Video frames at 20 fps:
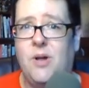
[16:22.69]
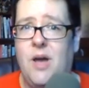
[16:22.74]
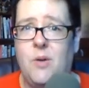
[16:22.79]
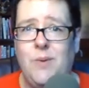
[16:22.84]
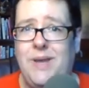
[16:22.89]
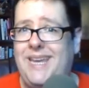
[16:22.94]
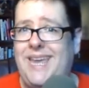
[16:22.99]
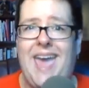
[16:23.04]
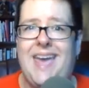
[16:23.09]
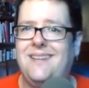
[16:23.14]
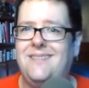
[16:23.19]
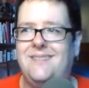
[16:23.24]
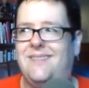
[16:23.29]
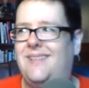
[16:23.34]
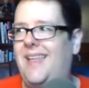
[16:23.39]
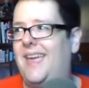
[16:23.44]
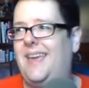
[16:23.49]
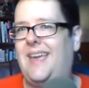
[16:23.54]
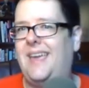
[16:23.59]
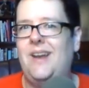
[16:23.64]
And we can't,
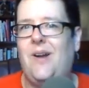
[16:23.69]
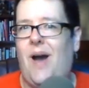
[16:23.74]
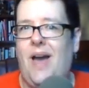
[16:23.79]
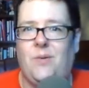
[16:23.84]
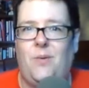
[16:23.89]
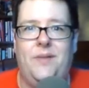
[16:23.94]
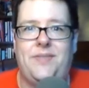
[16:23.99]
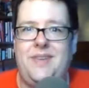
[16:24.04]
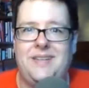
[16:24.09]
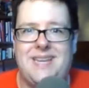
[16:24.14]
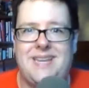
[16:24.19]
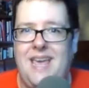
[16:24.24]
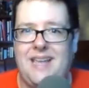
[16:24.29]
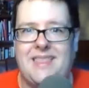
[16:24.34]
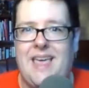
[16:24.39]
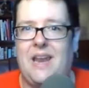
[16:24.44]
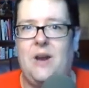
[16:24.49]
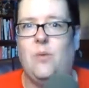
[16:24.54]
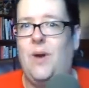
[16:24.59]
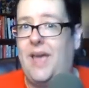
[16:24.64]
I don't want to take
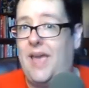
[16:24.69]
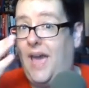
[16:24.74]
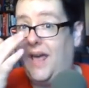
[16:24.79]
that away.